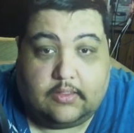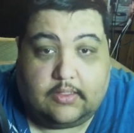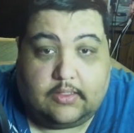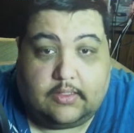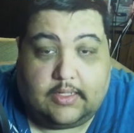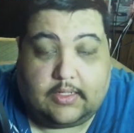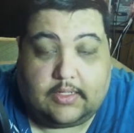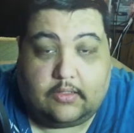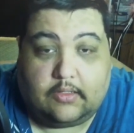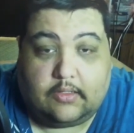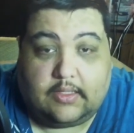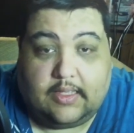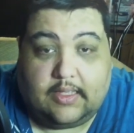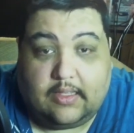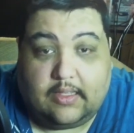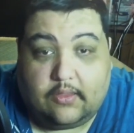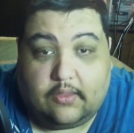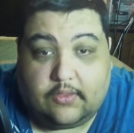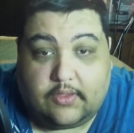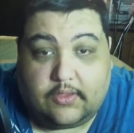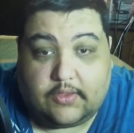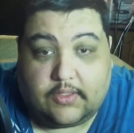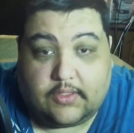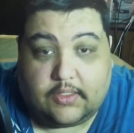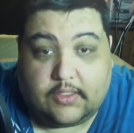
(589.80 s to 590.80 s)
not only
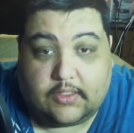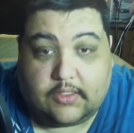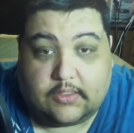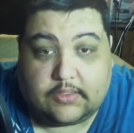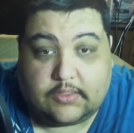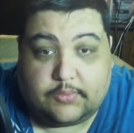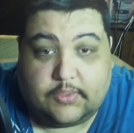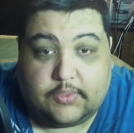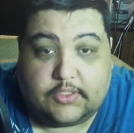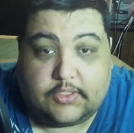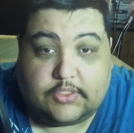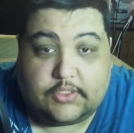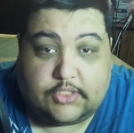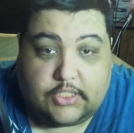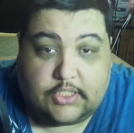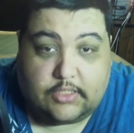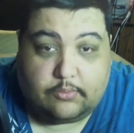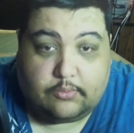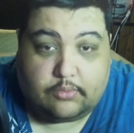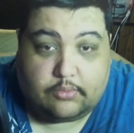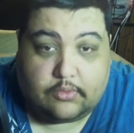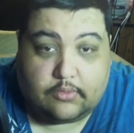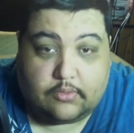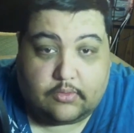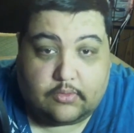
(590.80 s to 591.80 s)
healthy things, but
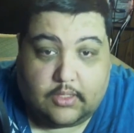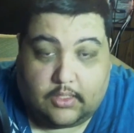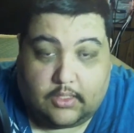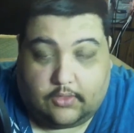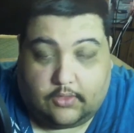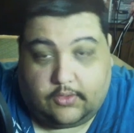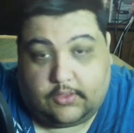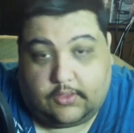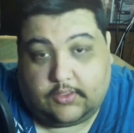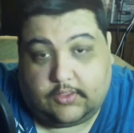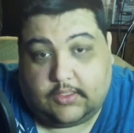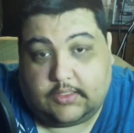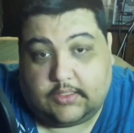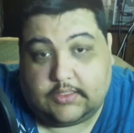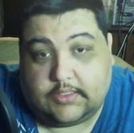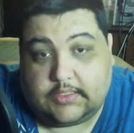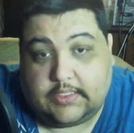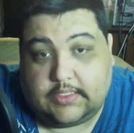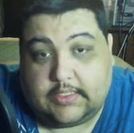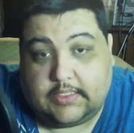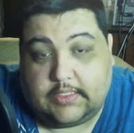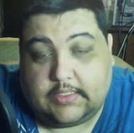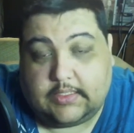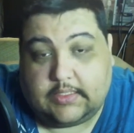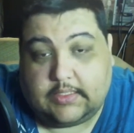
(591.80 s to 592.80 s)
cheap healthy things
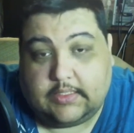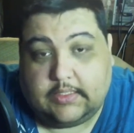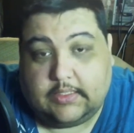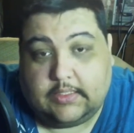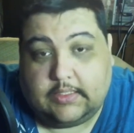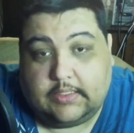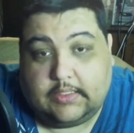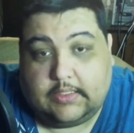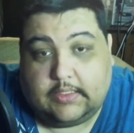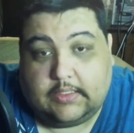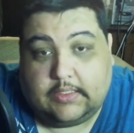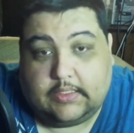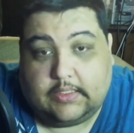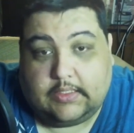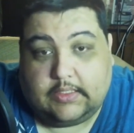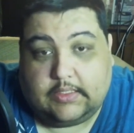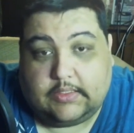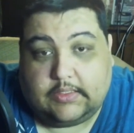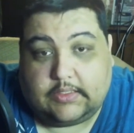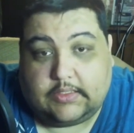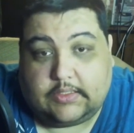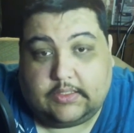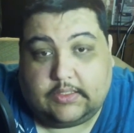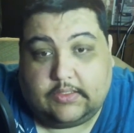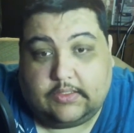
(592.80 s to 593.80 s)
to eat.
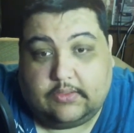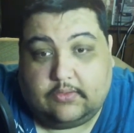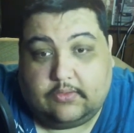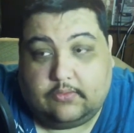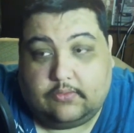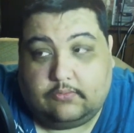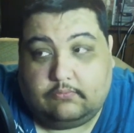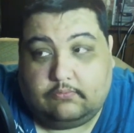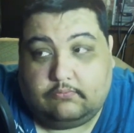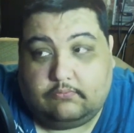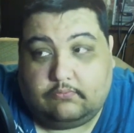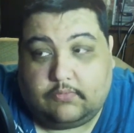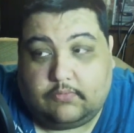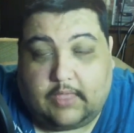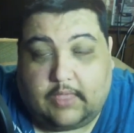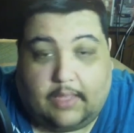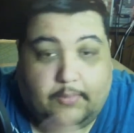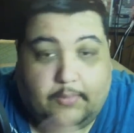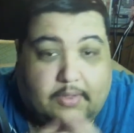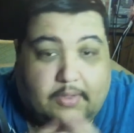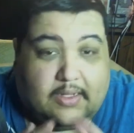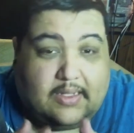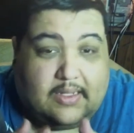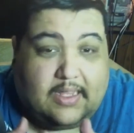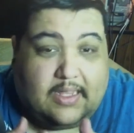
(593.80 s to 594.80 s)
And so
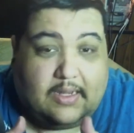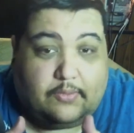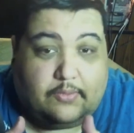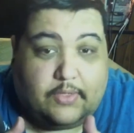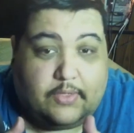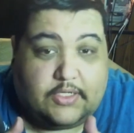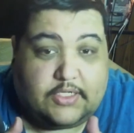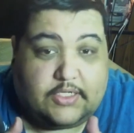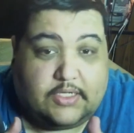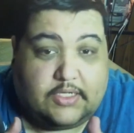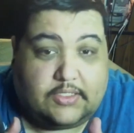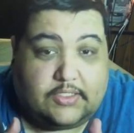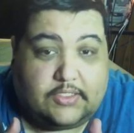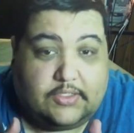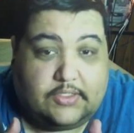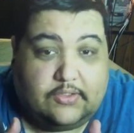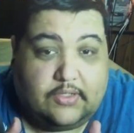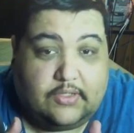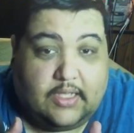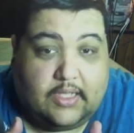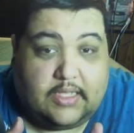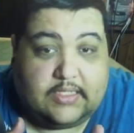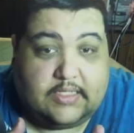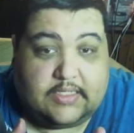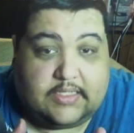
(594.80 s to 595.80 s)
I'm going to kind of reach out to you
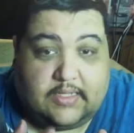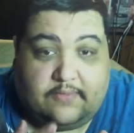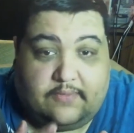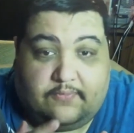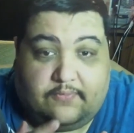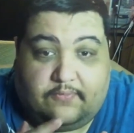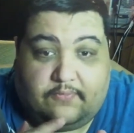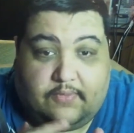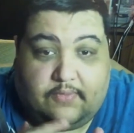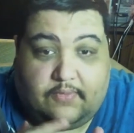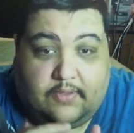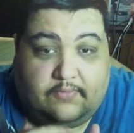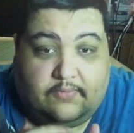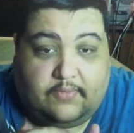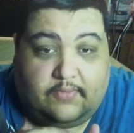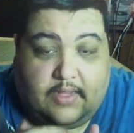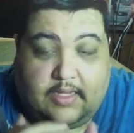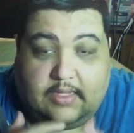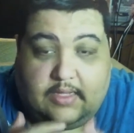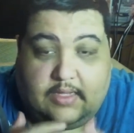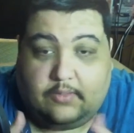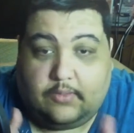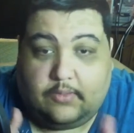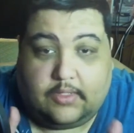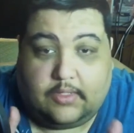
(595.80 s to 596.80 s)
guys if
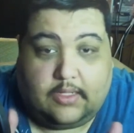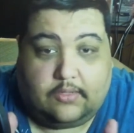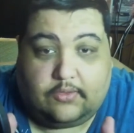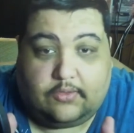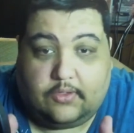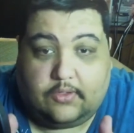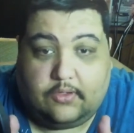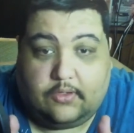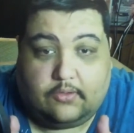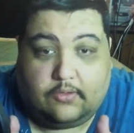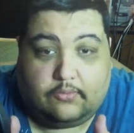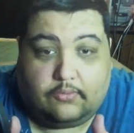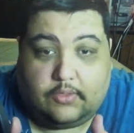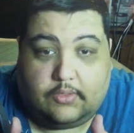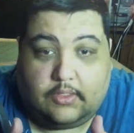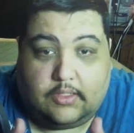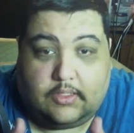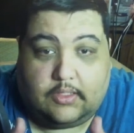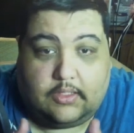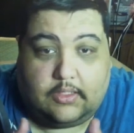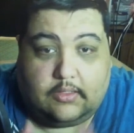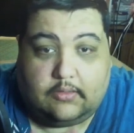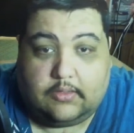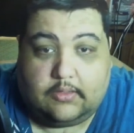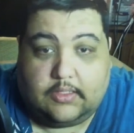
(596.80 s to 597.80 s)
anyone out there
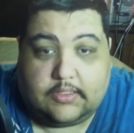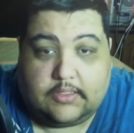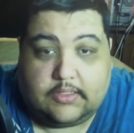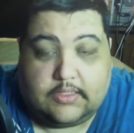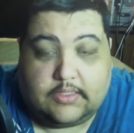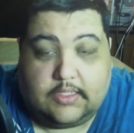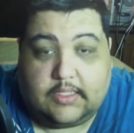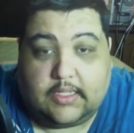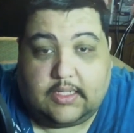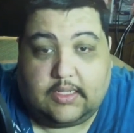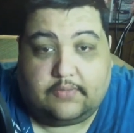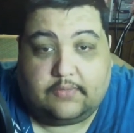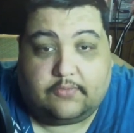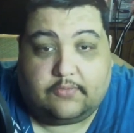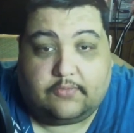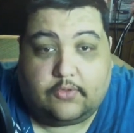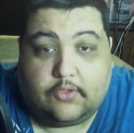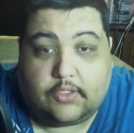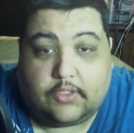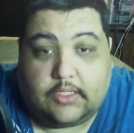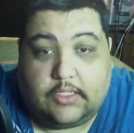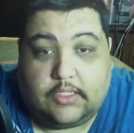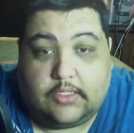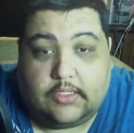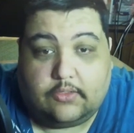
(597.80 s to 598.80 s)
really does any kind of
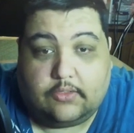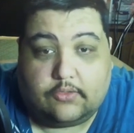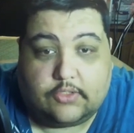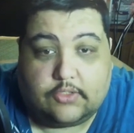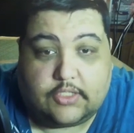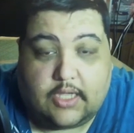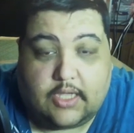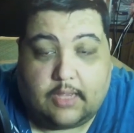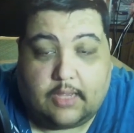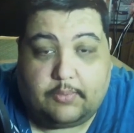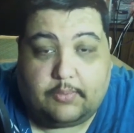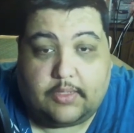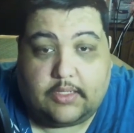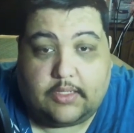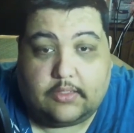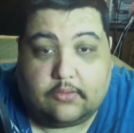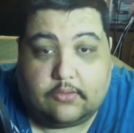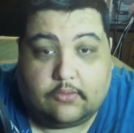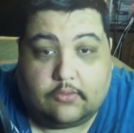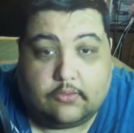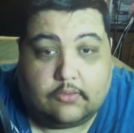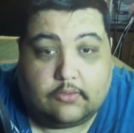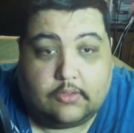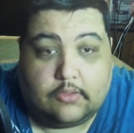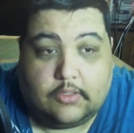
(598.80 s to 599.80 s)
cooking or shopping
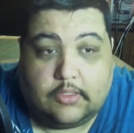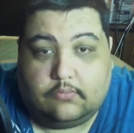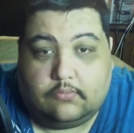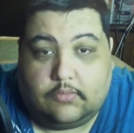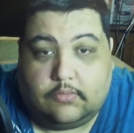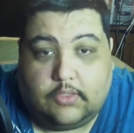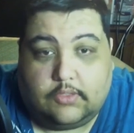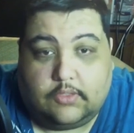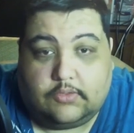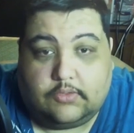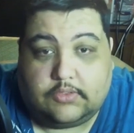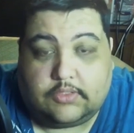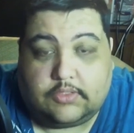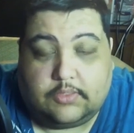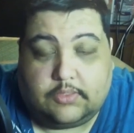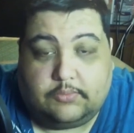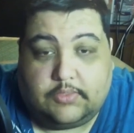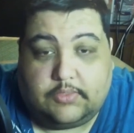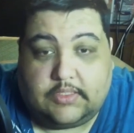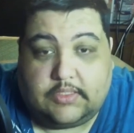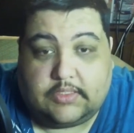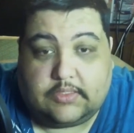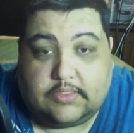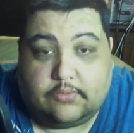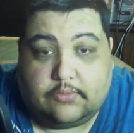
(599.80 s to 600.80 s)
or knows
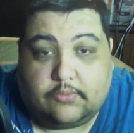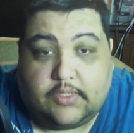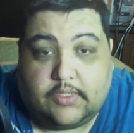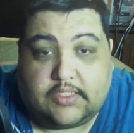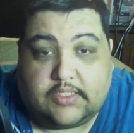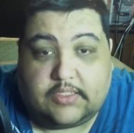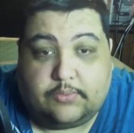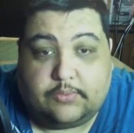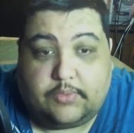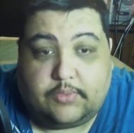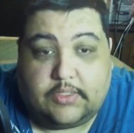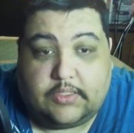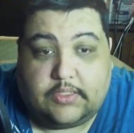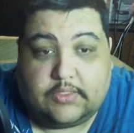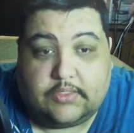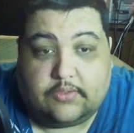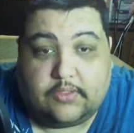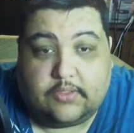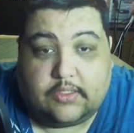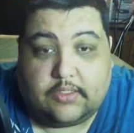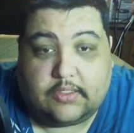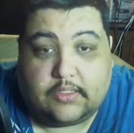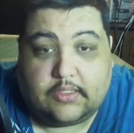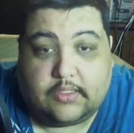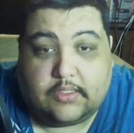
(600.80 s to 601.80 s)
some decent recipes or
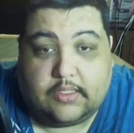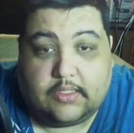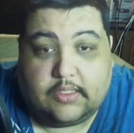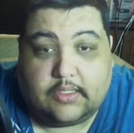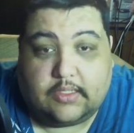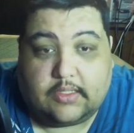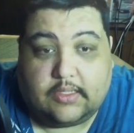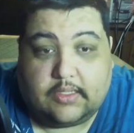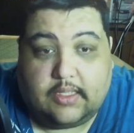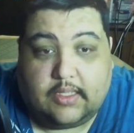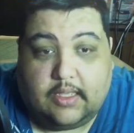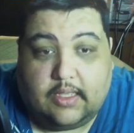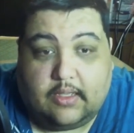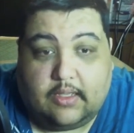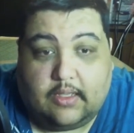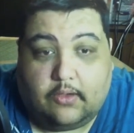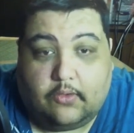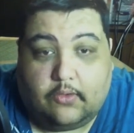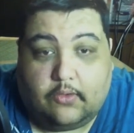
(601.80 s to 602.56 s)
anything like that,